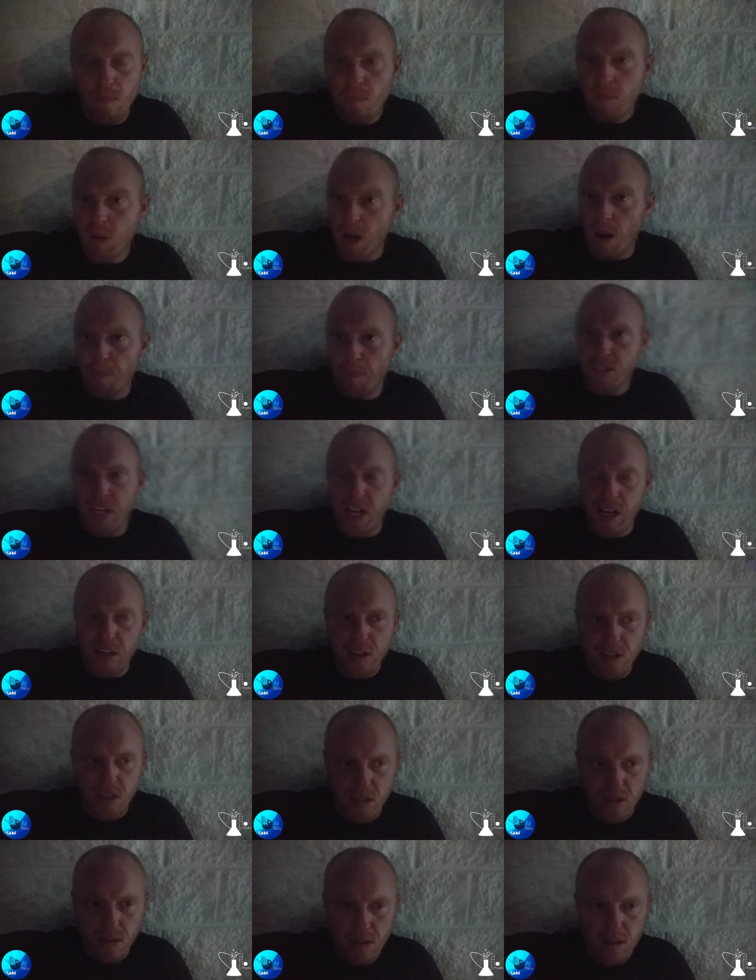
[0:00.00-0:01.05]

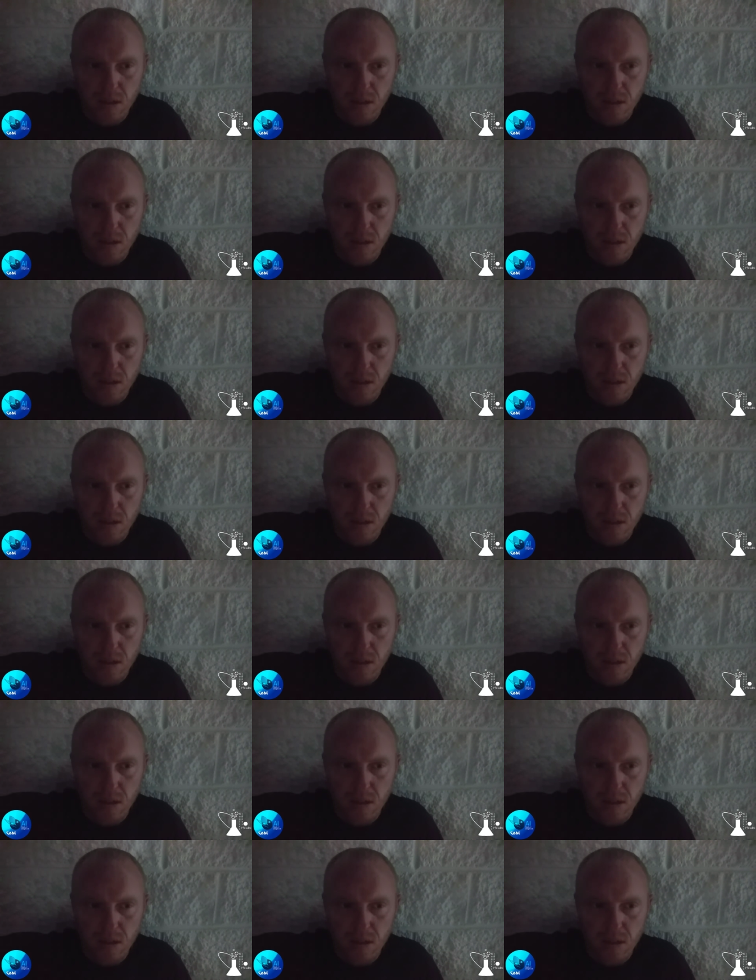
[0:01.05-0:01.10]
computation,